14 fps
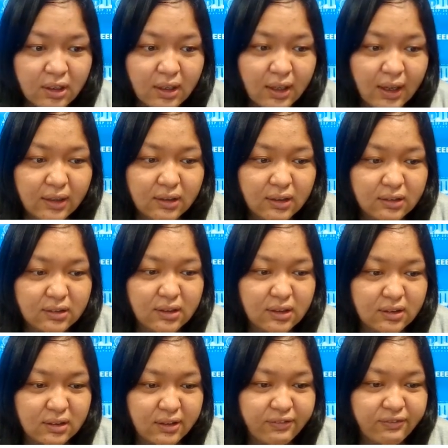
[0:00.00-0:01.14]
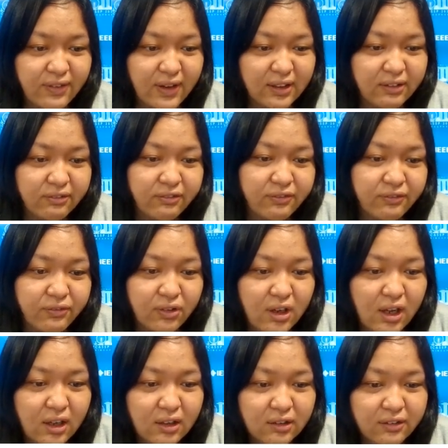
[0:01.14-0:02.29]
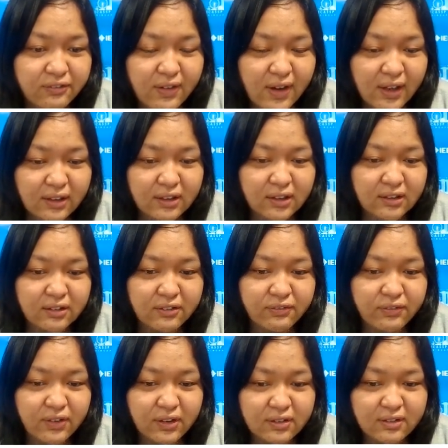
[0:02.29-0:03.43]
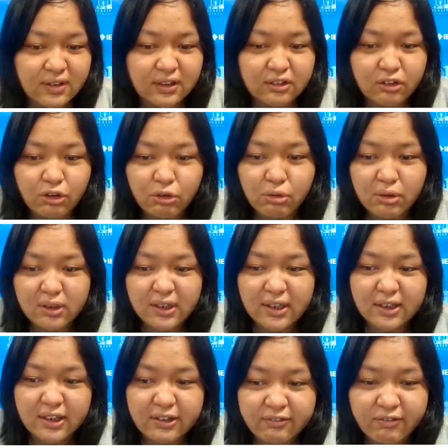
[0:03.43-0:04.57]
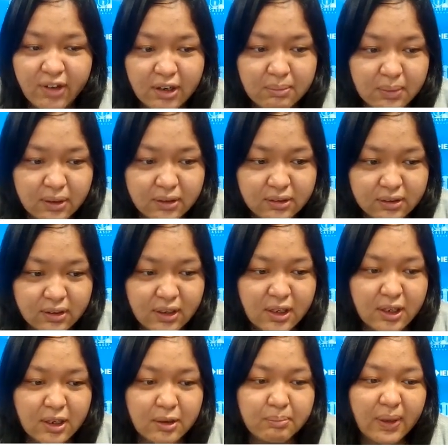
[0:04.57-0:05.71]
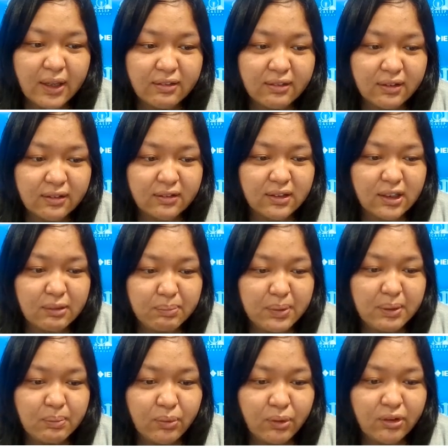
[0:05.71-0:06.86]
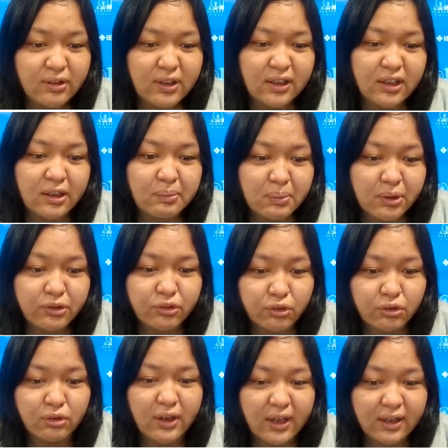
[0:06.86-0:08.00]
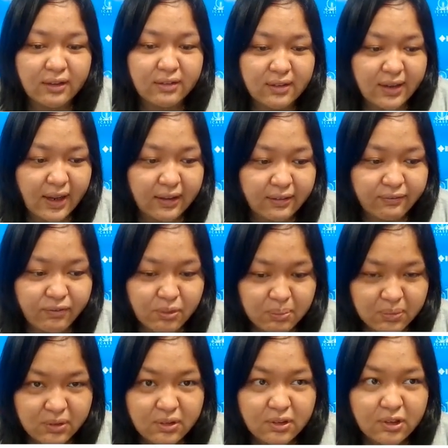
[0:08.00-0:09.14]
and it is effective for undefined interference that occurred in the environment by 6 dB more than commercial ANC headphones.